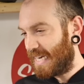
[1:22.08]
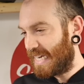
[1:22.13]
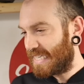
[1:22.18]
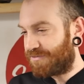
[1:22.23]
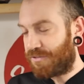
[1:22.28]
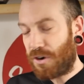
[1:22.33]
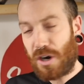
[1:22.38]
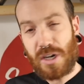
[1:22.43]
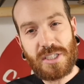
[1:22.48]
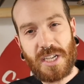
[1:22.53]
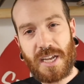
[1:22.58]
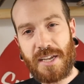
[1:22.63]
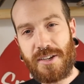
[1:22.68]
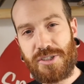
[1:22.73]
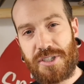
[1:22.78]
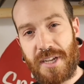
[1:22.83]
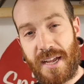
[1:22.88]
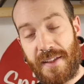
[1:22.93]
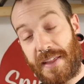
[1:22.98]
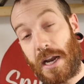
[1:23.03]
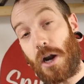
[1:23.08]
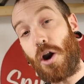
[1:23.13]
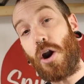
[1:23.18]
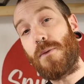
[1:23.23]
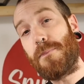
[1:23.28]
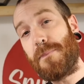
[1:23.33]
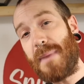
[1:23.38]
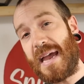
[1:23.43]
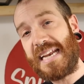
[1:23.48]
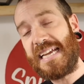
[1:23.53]
As far as I understand, there
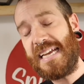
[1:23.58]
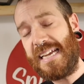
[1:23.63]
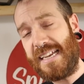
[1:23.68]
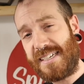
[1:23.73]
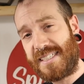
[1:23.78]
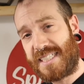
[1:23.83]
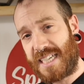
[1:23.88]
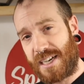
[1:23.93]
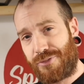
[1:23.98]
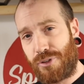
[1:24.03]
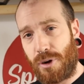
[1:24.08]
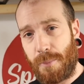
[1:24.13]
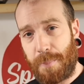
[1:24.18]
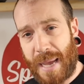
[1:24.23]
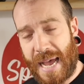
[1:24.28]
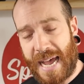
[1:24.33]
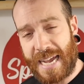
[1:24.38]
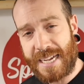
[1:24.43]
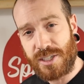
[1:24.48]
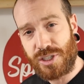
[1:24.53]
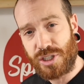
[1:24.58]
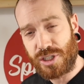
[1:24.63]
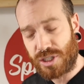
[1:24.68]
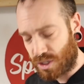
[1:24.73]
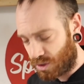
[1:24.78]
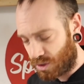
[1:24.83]
are many different packages